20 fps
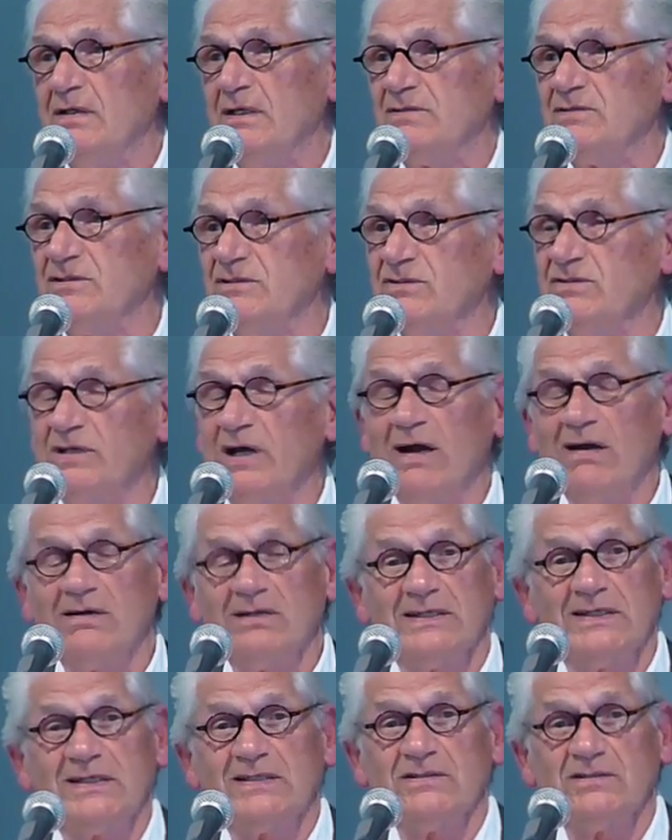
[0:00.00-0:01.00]
that's
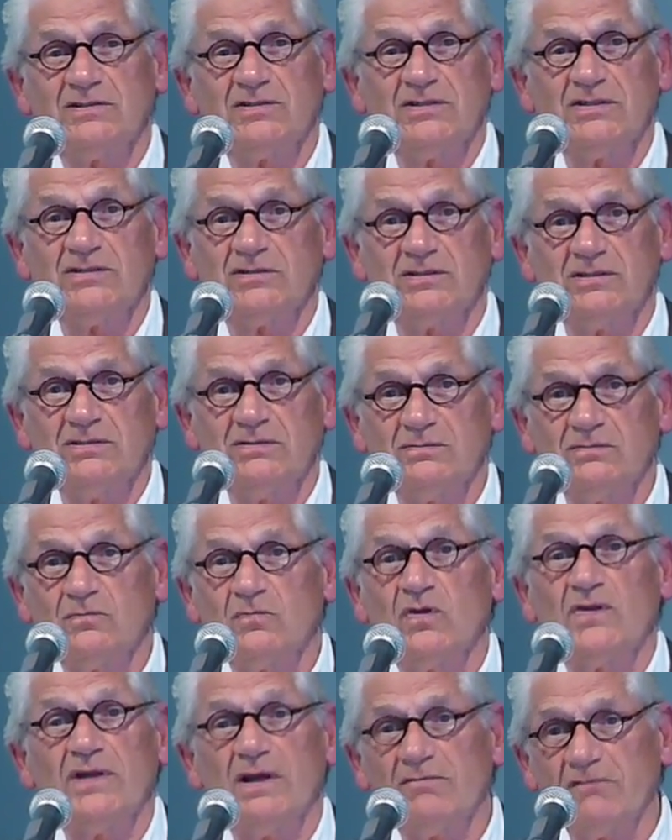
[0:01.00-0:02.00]
entirely
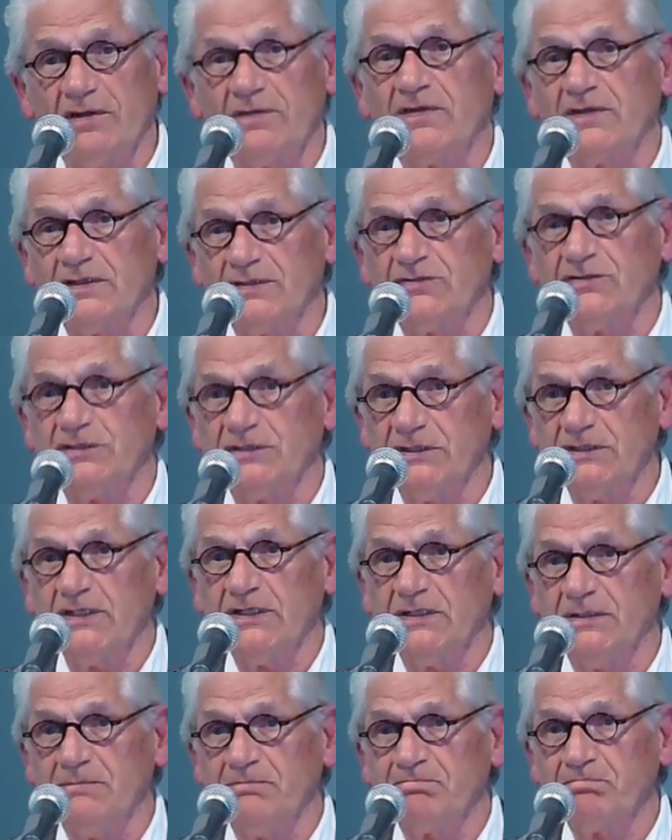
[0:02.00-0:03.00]
consistent with everything she
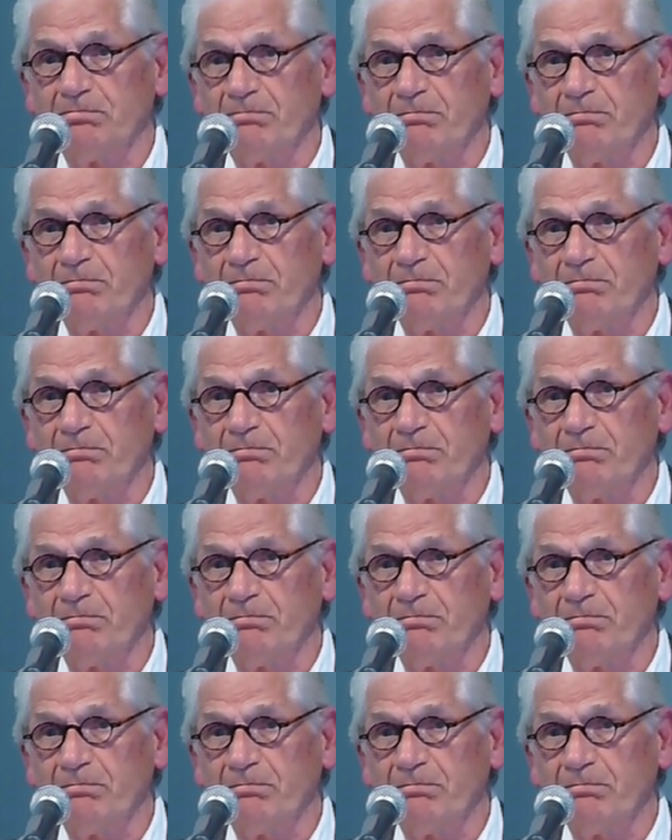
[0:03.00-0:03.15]
did.